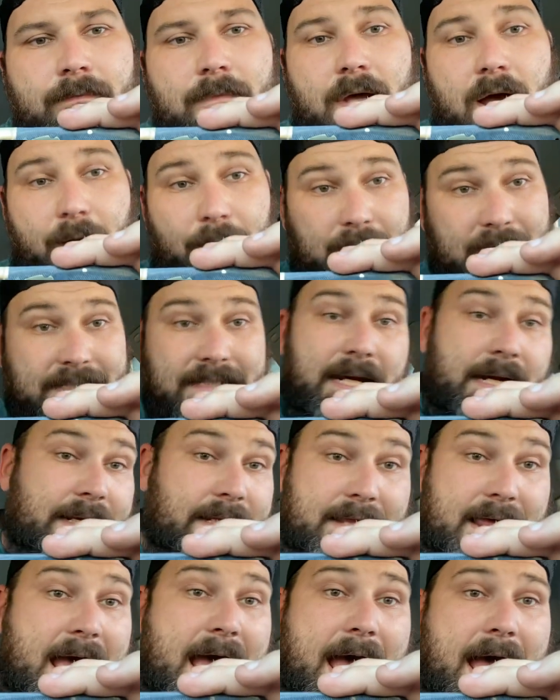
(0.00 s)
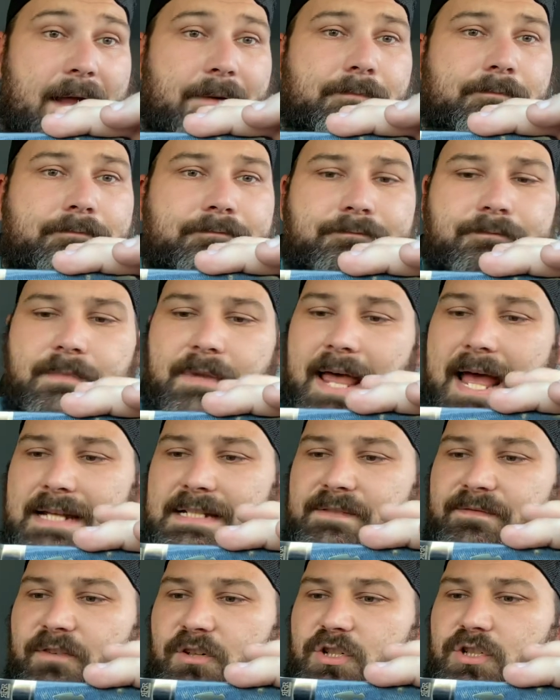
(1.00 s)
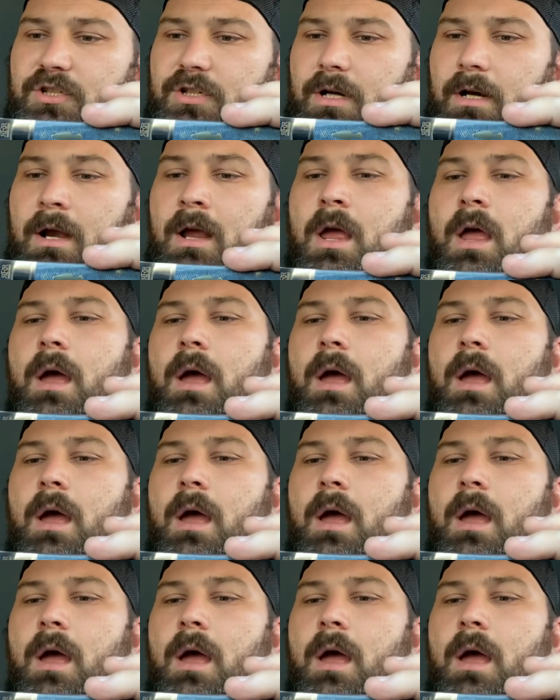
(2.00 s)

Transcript: I'm going to tell you that. That's for sure.